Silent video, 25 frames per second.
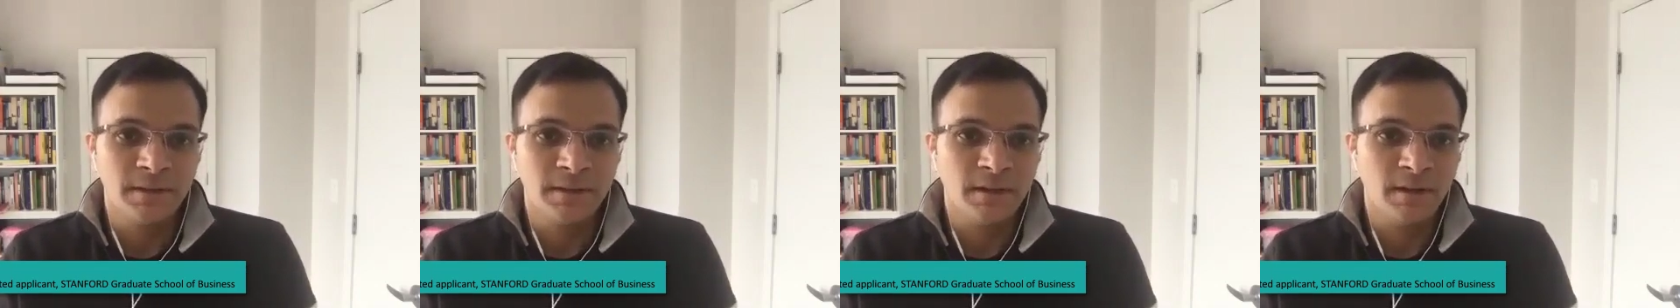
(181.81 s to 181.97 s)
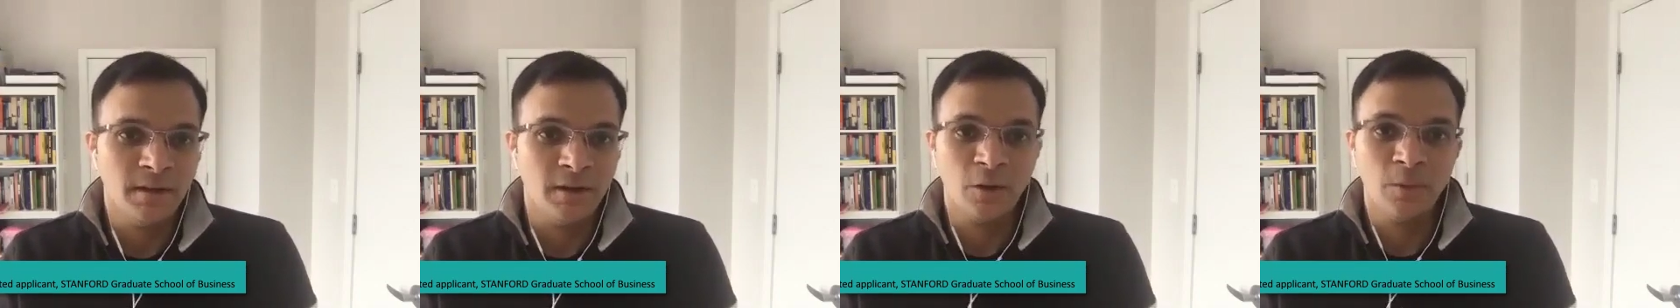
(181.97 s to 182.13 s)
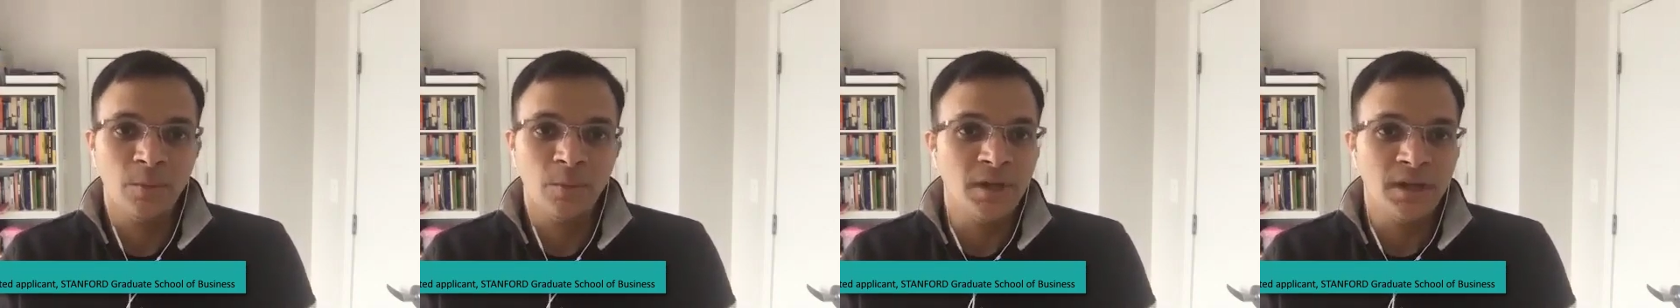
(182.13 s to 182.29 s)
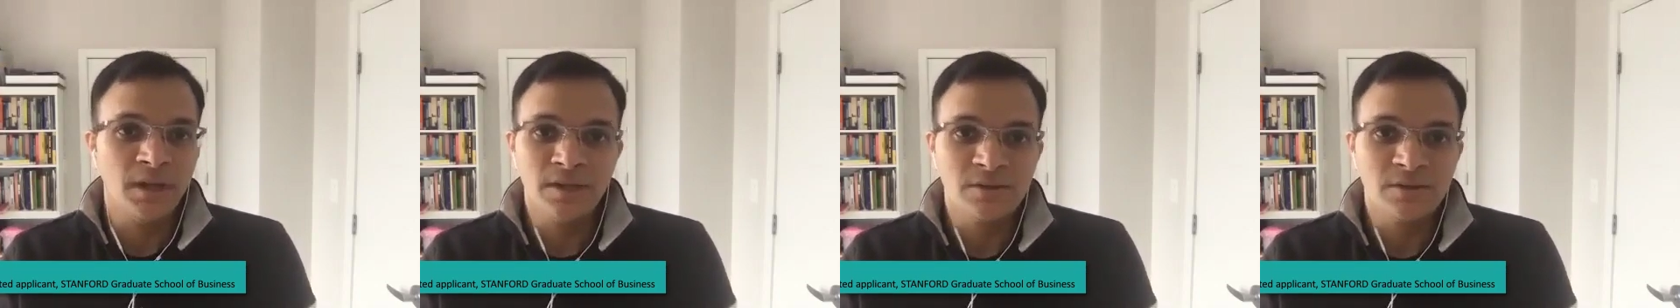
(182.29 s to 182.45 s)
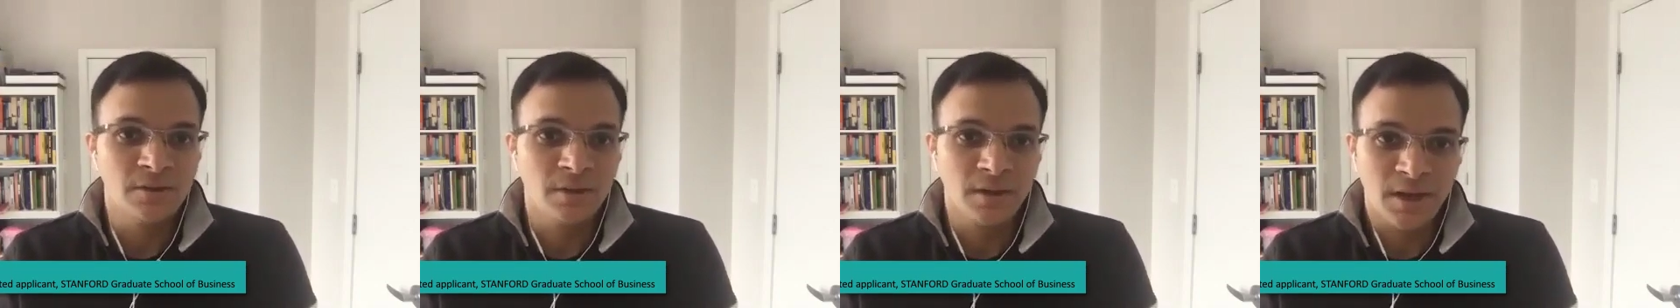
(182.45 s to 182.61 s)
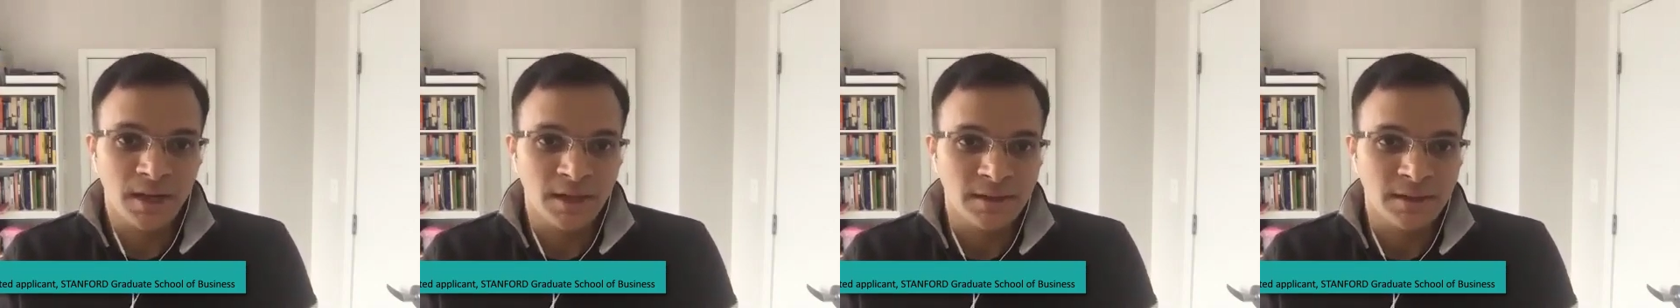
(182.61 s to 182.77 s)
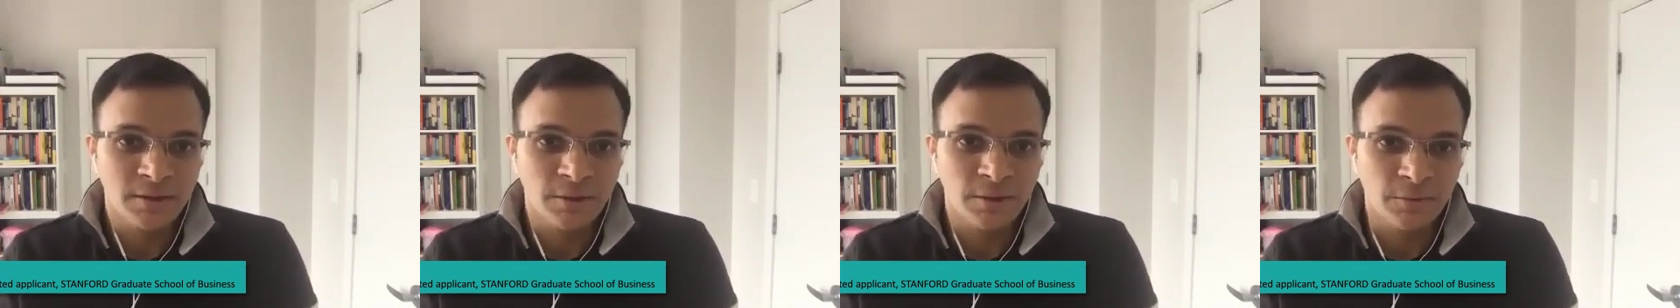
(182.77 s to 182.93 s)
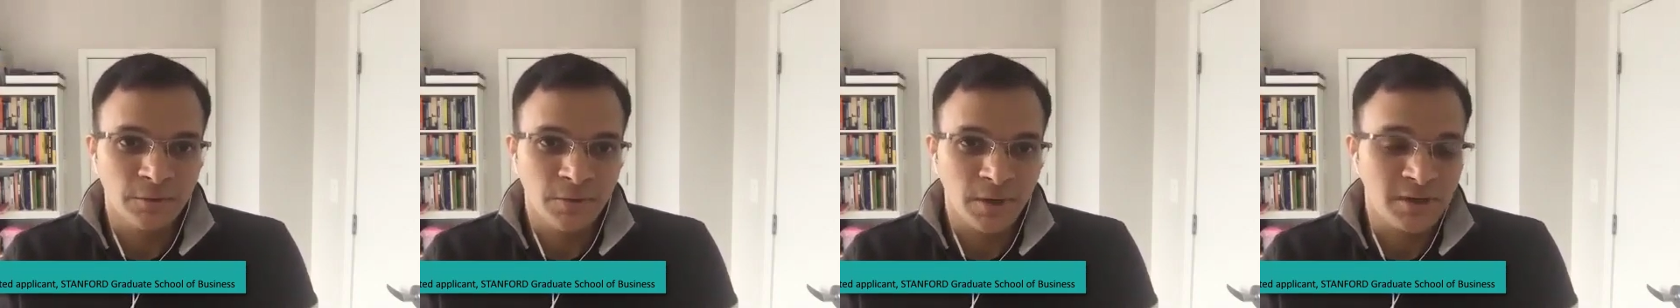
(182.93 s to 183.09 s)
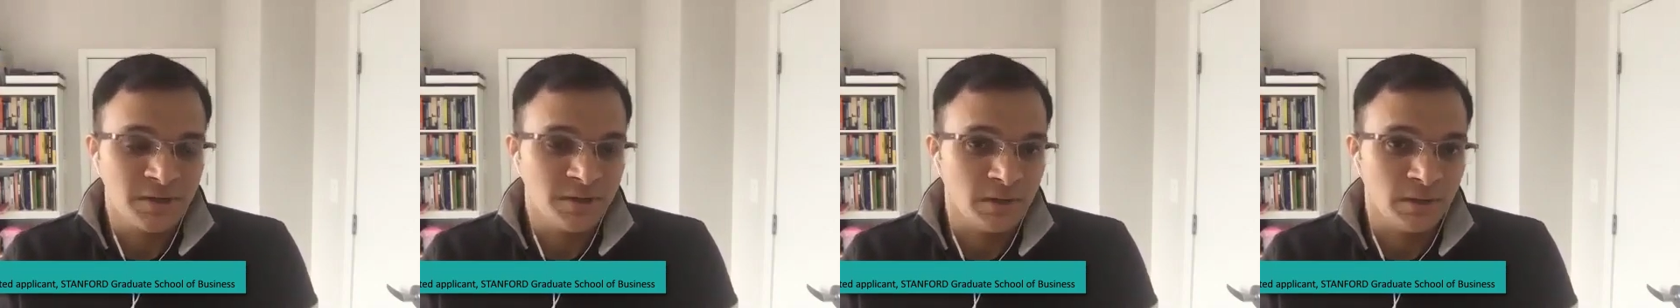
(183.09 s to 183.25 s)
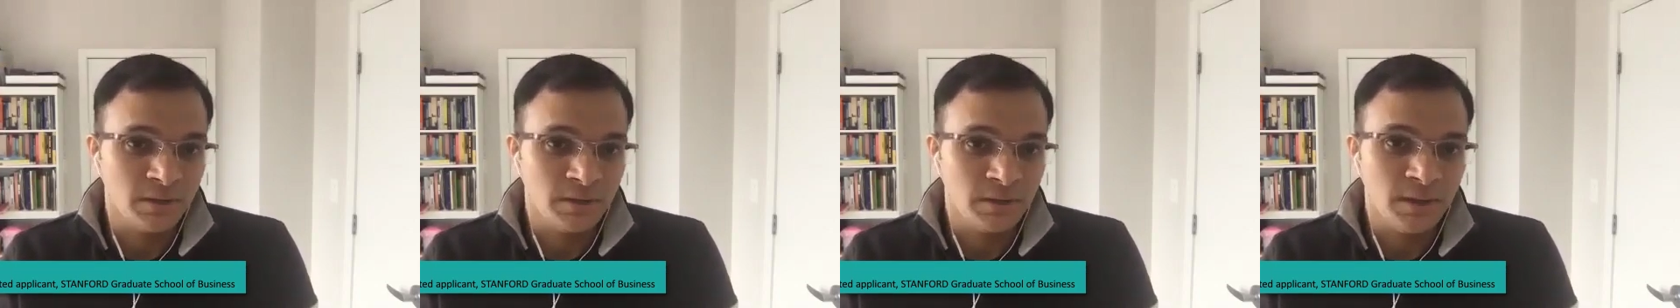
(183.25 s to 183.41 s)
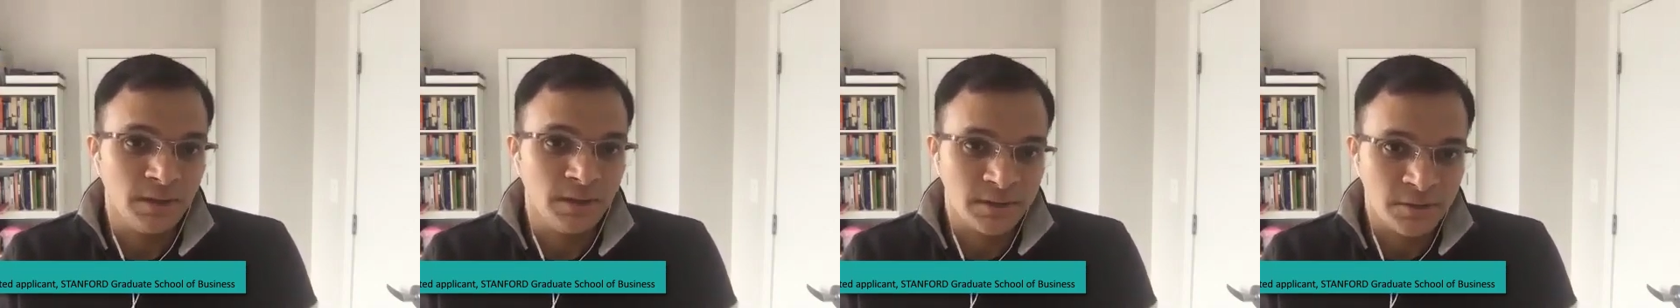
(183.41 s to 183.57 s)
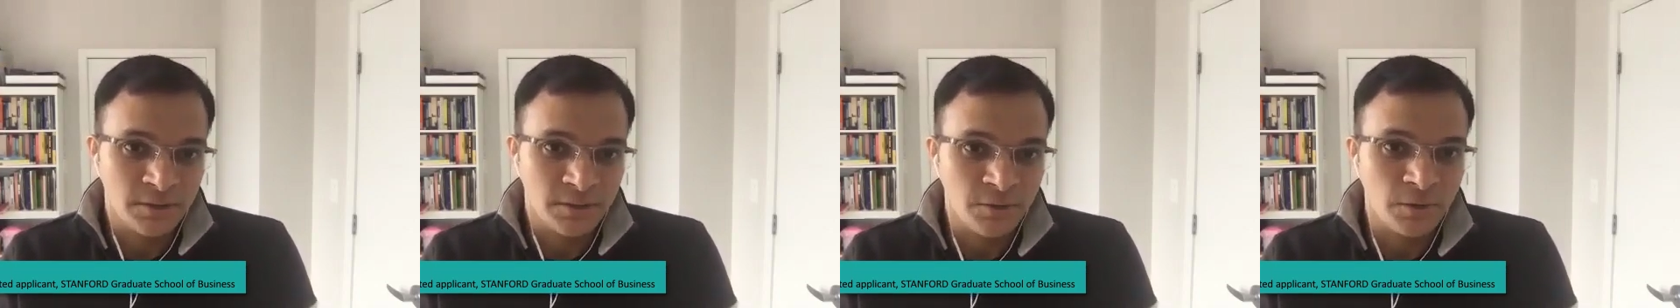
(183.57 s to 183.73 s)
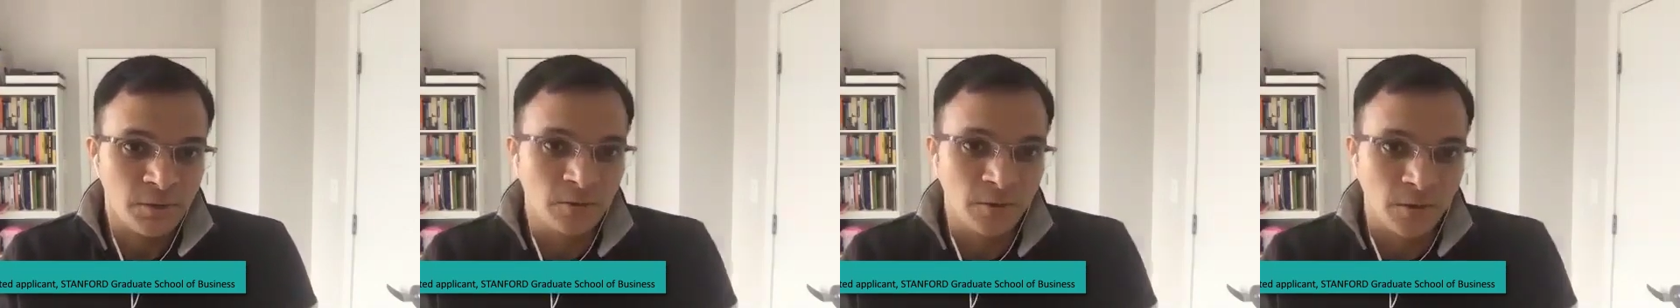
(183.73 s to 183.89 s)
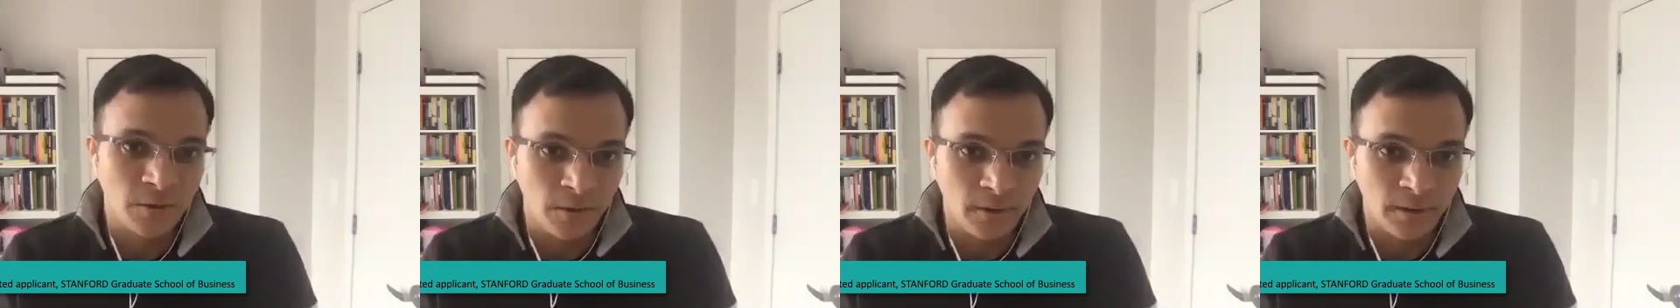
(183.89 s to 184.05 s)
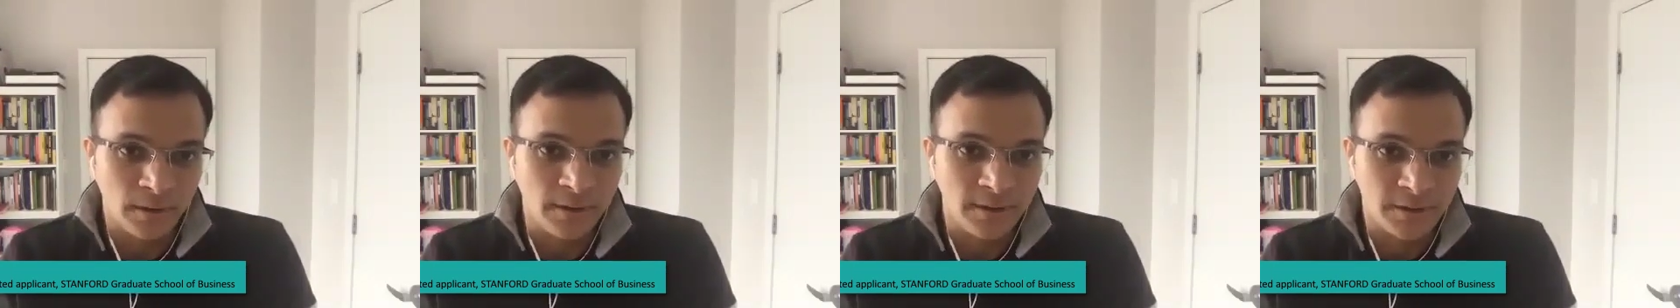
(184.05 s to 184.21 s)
nobody is going to ask you a question. It's your call. It's